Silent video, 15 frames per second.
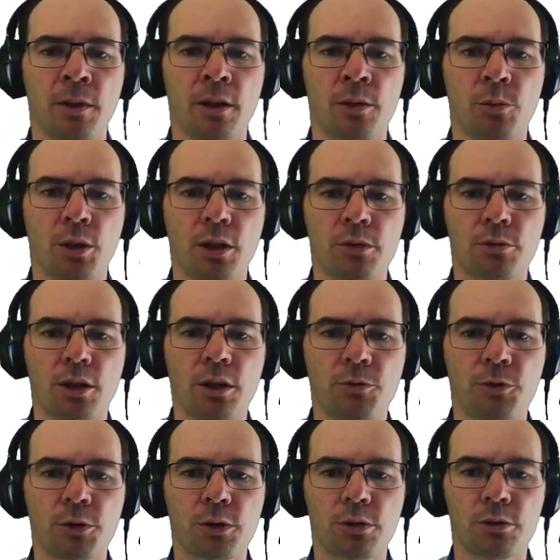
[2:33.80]
We can write
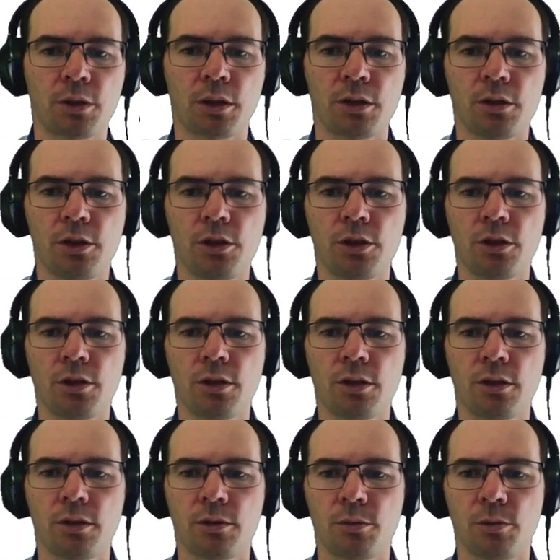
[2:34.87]
first order
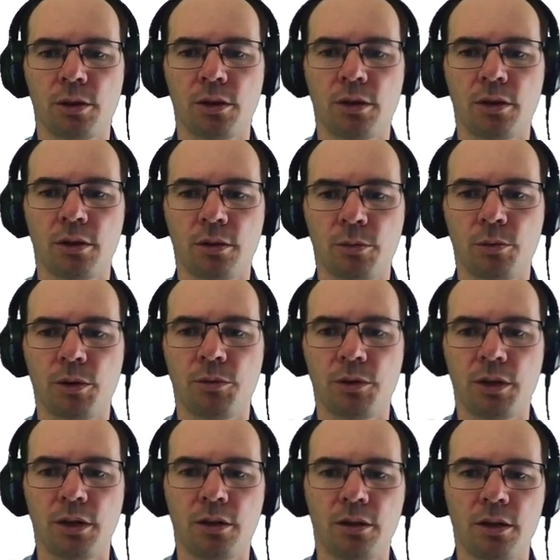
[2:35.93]
conditions, and we've
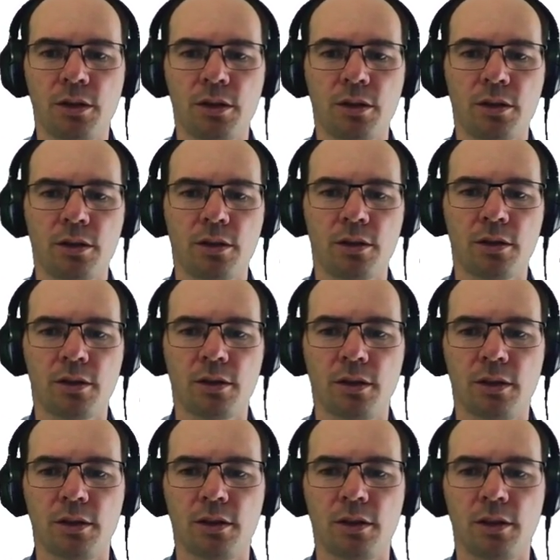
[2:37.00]
seen this
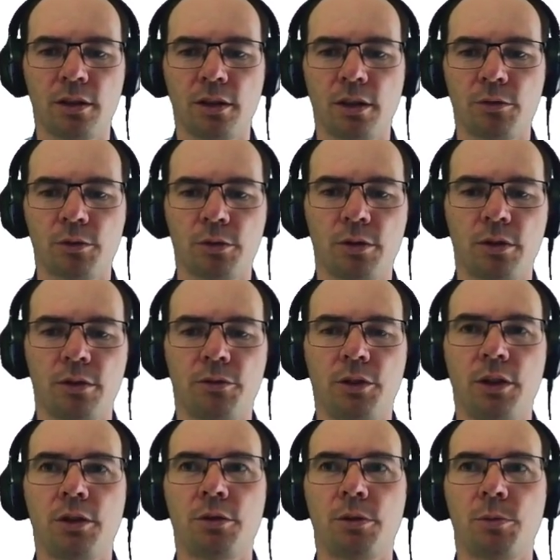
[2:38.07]
in several
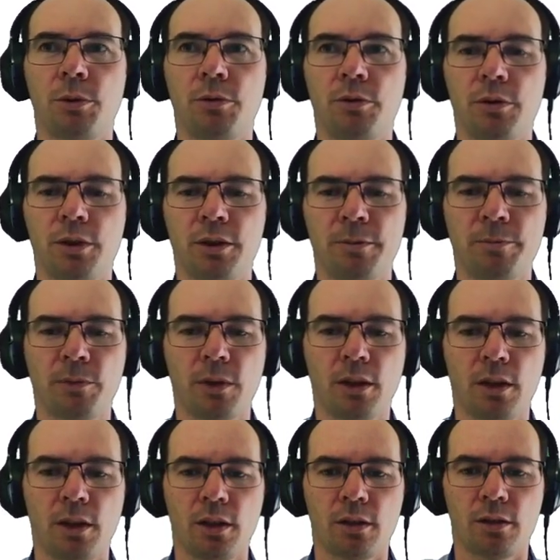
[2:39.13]
videos before.
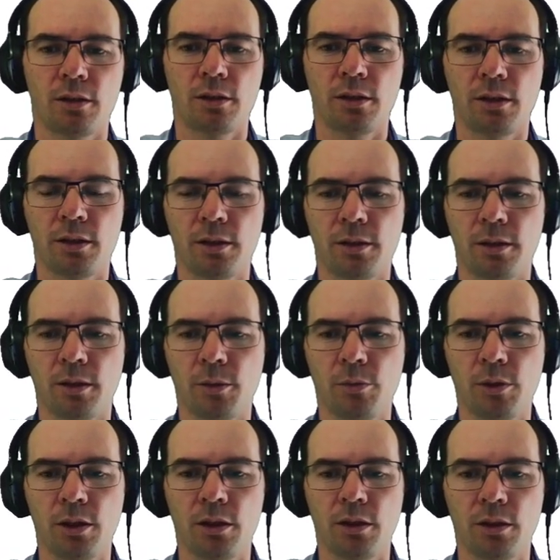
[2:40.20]

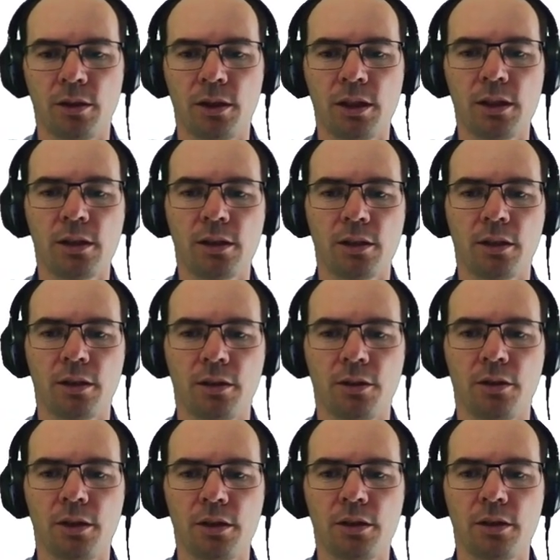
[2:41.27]
Well, nicely,
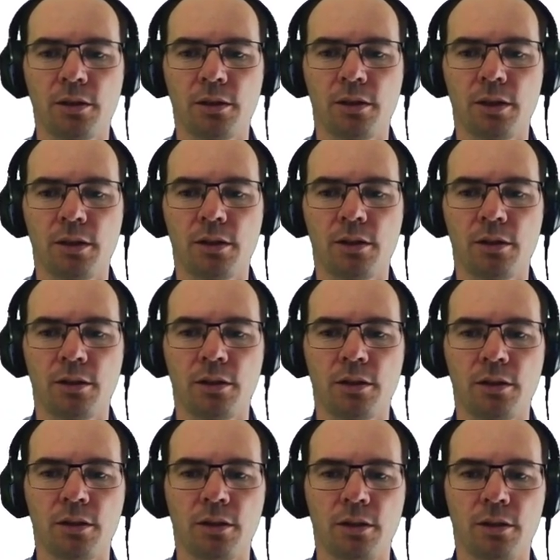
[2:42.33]
this
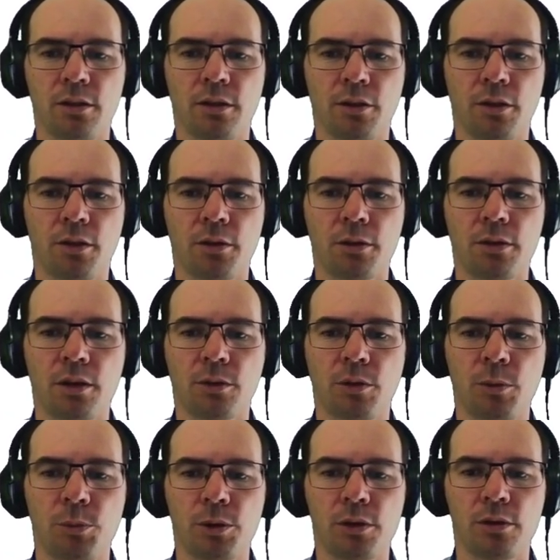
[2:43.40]
third
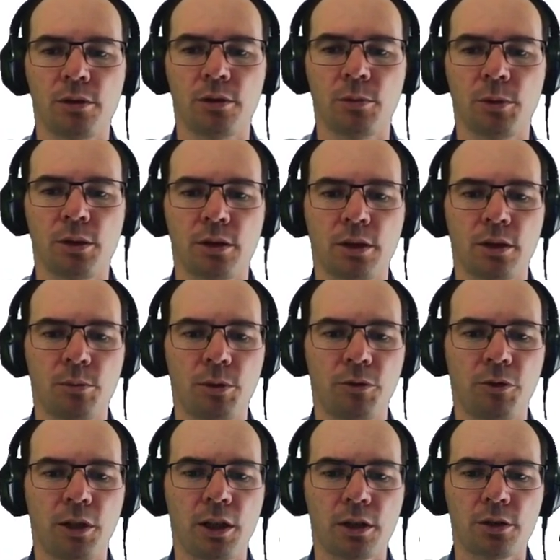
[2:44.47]
degree polynomial can be
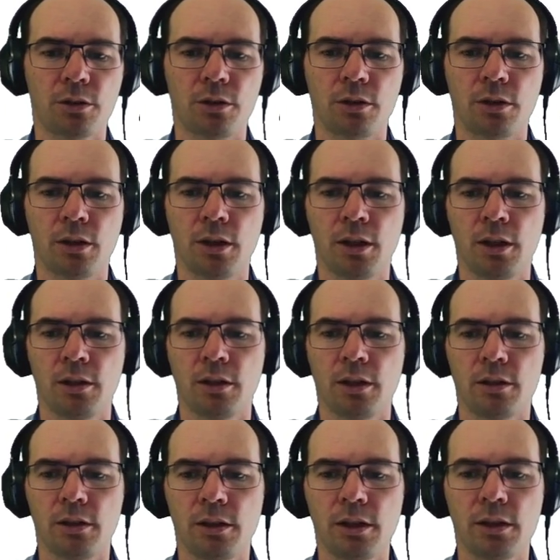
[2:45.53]
factored
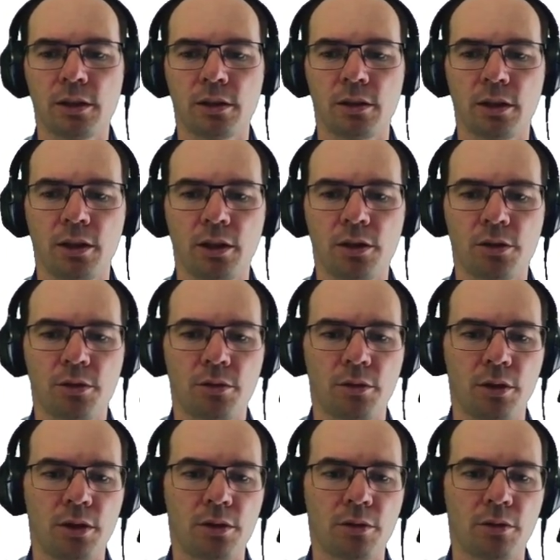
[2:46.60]
analytically
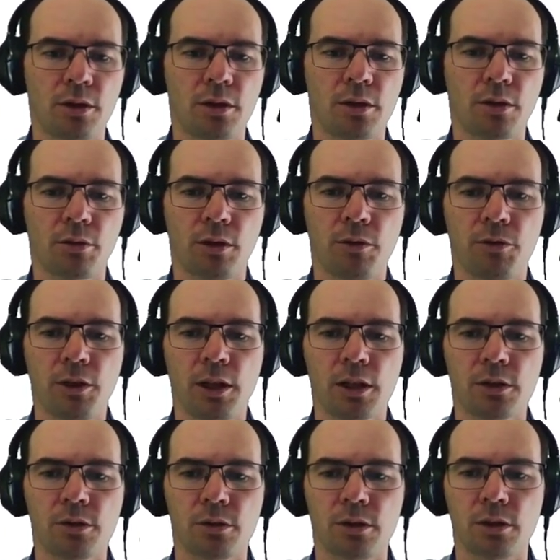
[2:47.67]
into these three
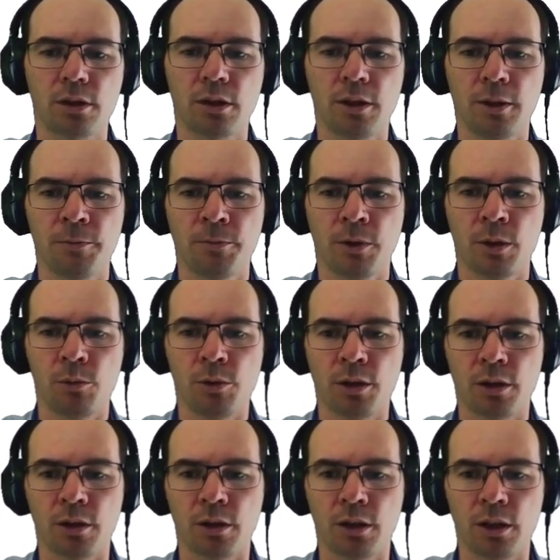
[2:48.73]
factors,
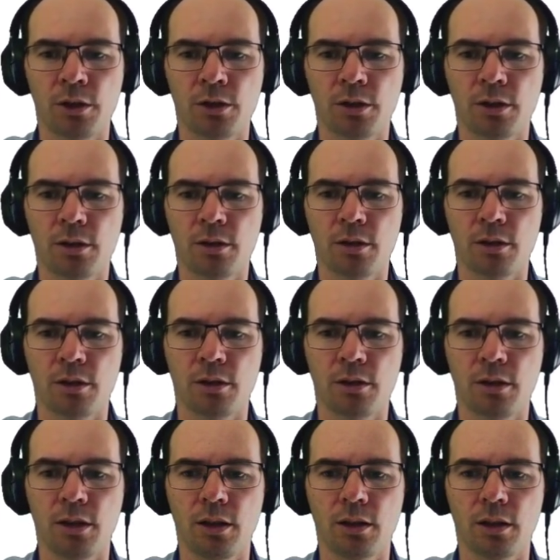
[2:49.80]
where I just
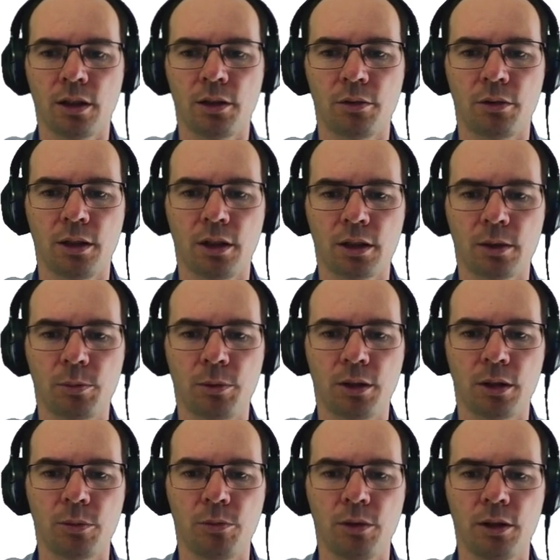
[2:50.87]
take out the x
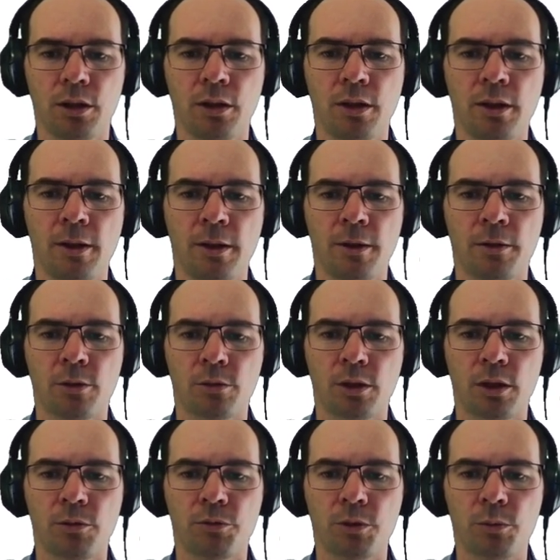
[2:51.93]
plus 1.
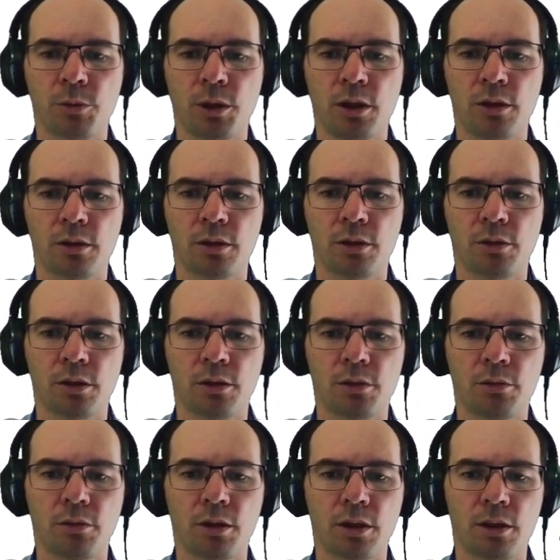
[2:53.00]
Right from here, you can
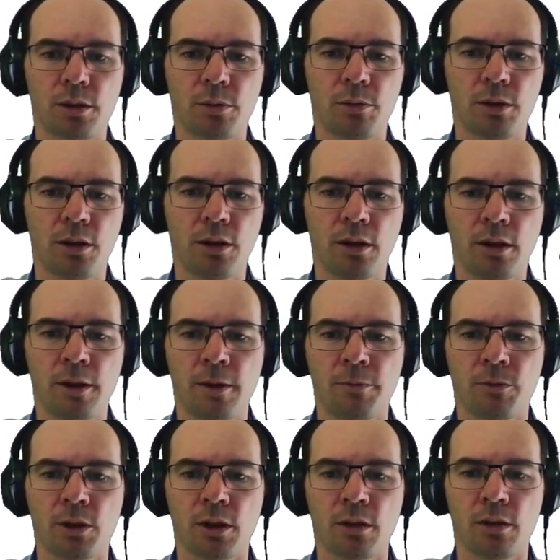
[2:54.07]
do that as well,
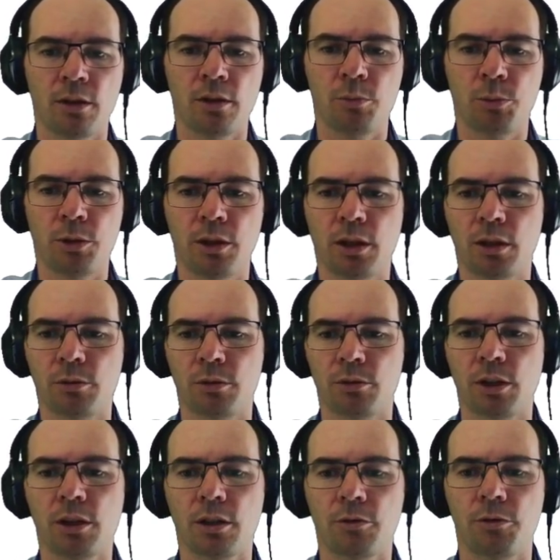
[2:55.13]
and then apply a
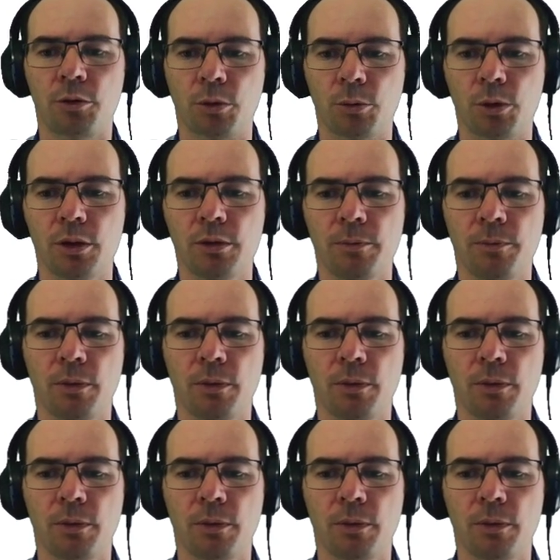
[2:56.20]
quadratic formula.